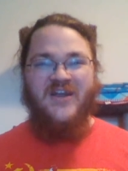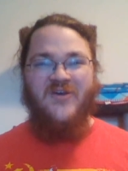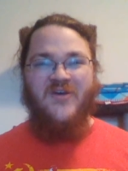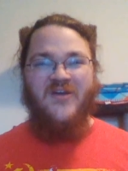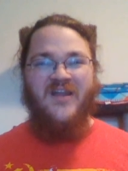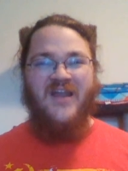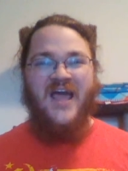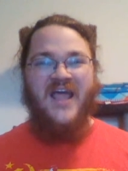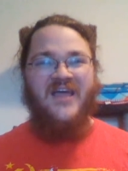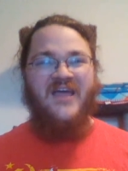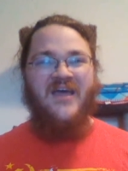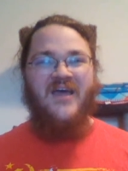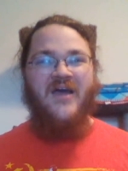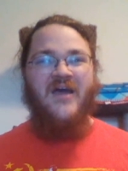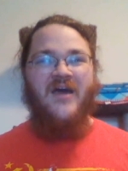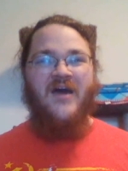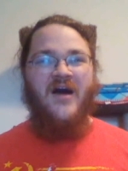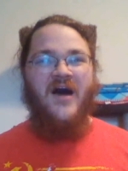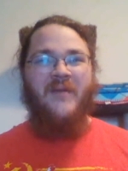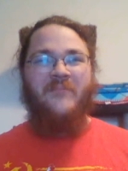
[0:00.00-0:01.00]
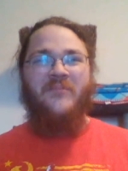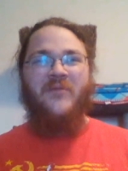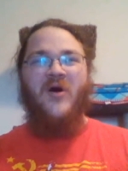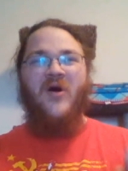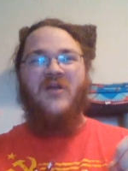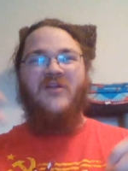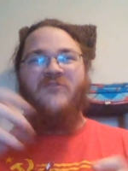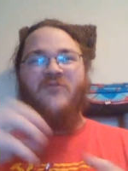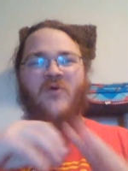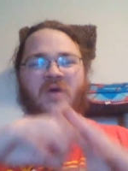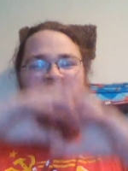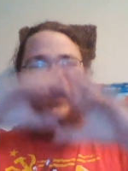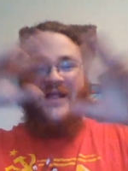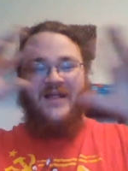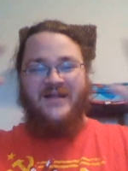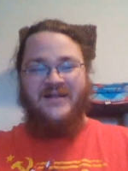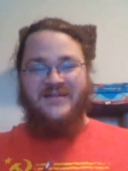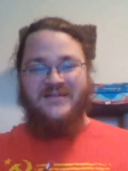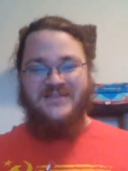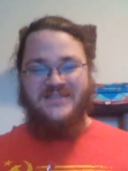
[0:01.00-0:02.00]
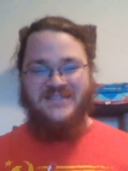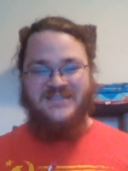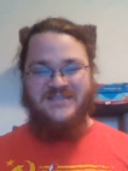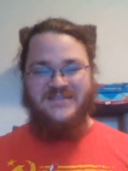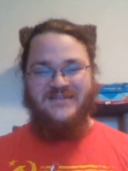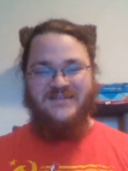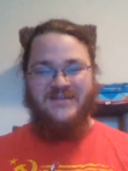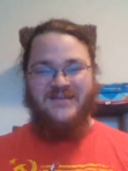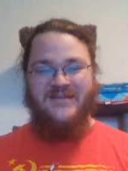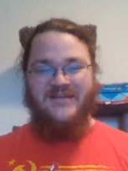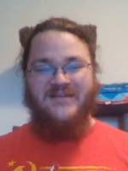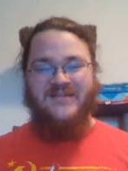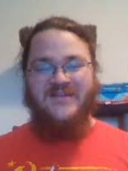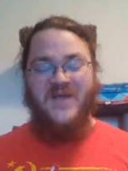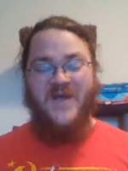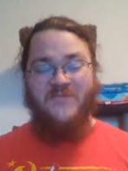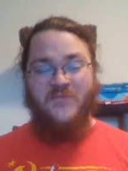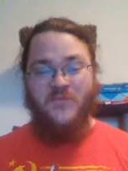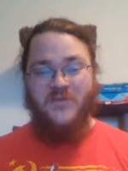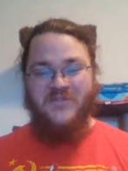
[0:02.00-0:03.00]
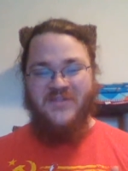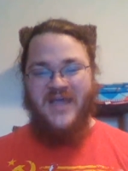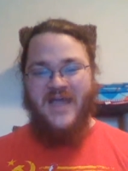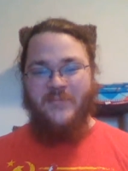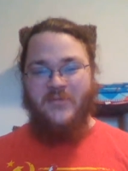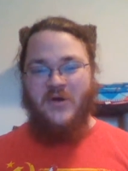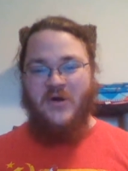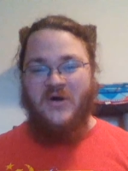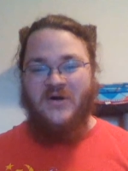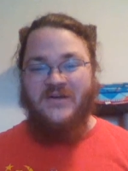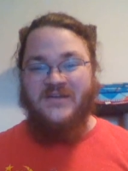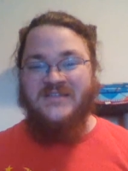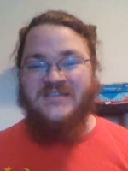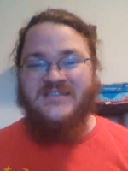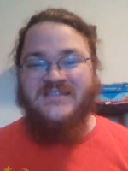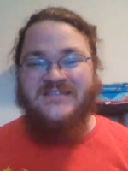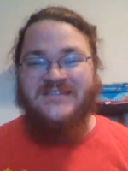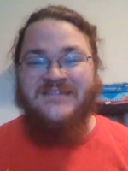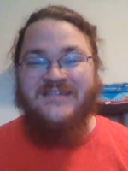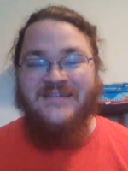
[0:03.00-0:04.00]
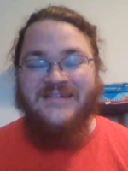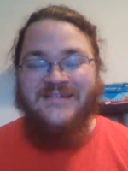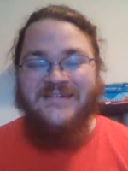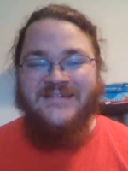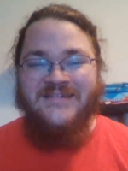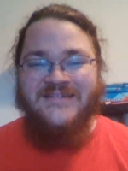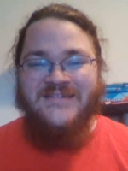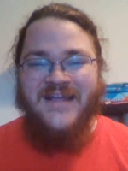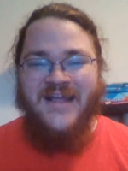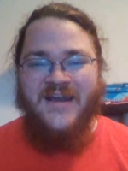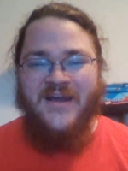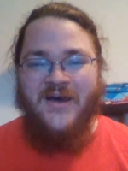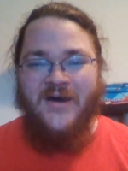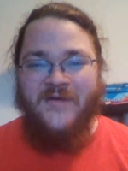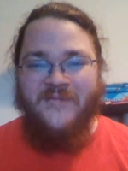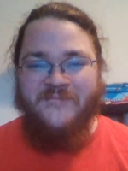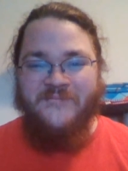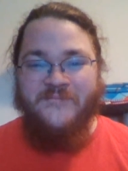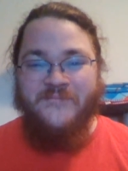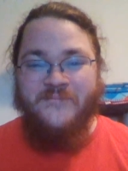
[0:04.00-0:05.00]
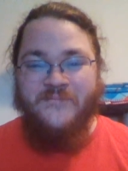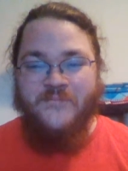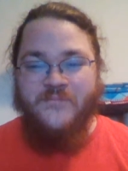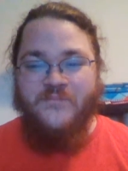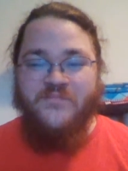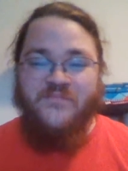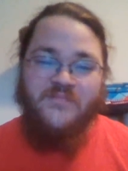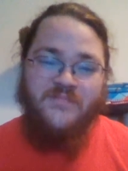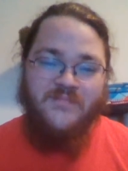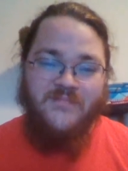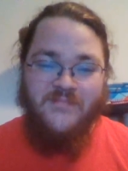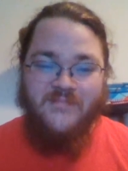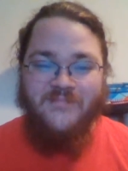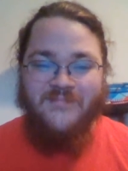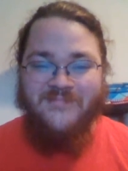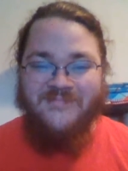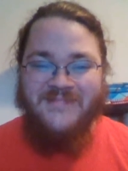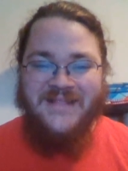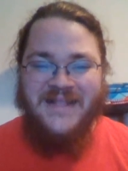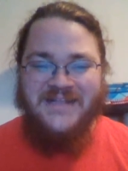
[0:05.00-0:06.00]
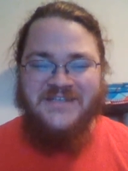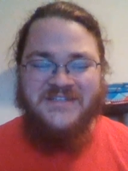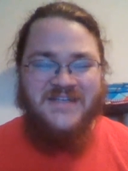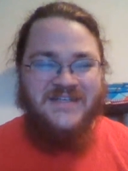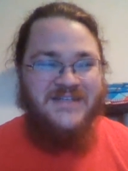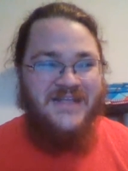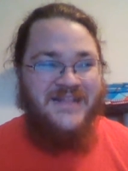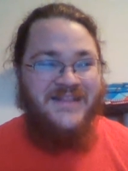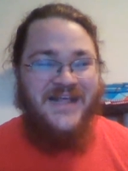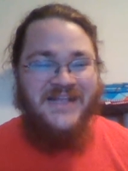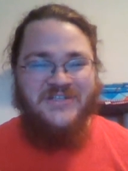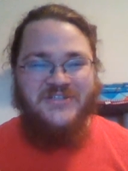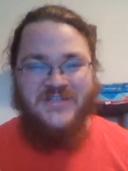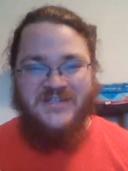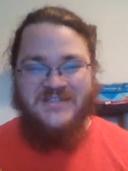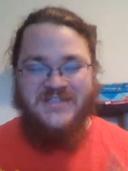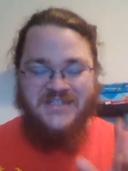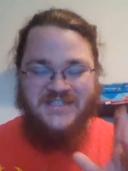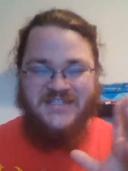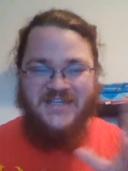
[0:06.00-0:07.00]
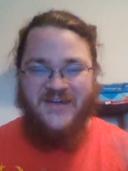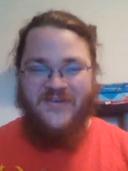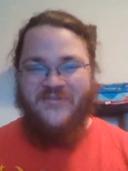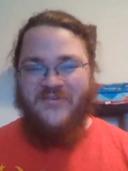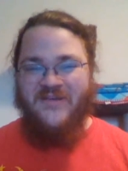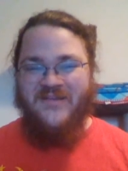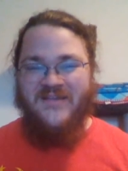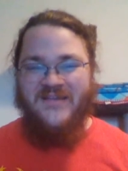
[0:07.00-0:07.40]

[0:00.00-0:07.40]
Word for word: look like a ball of wings covered with eyeballs. So you know, that's just and that's just the stuff